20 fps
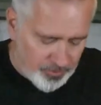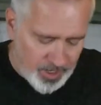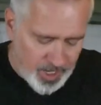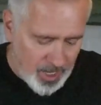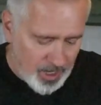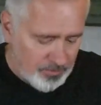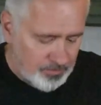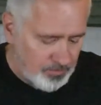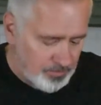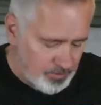
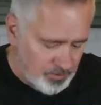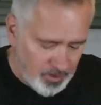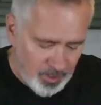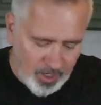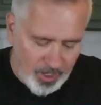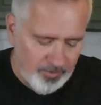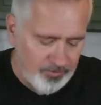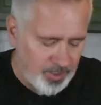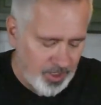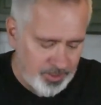now,
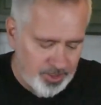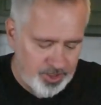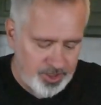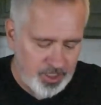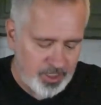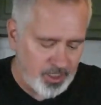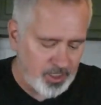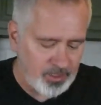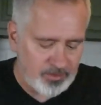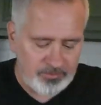I've got the
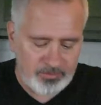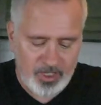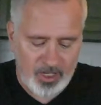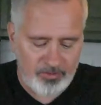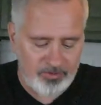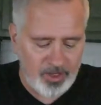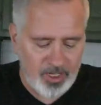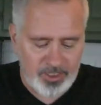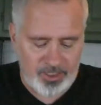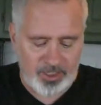chicken, I've
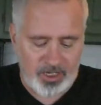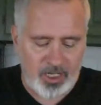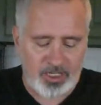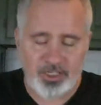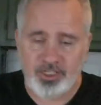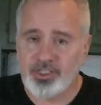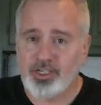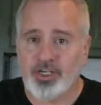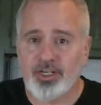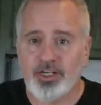got
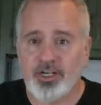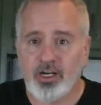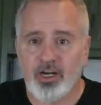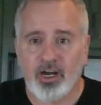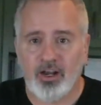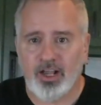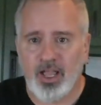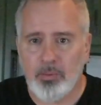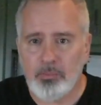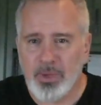sausage in here,
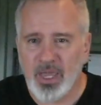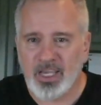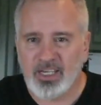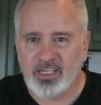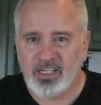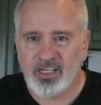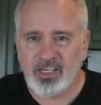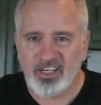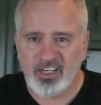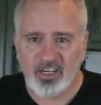I got
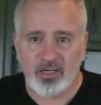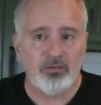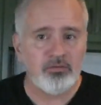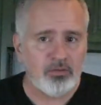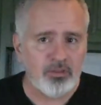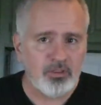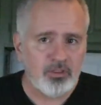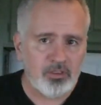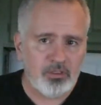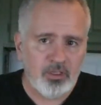bacon in here.
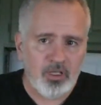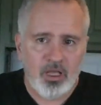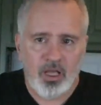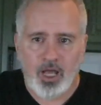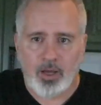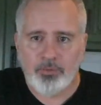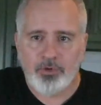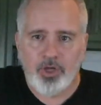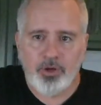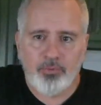
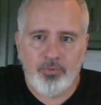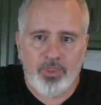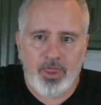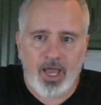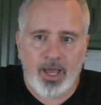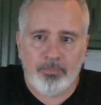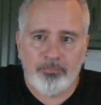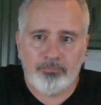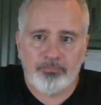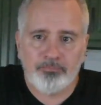I'm good with that.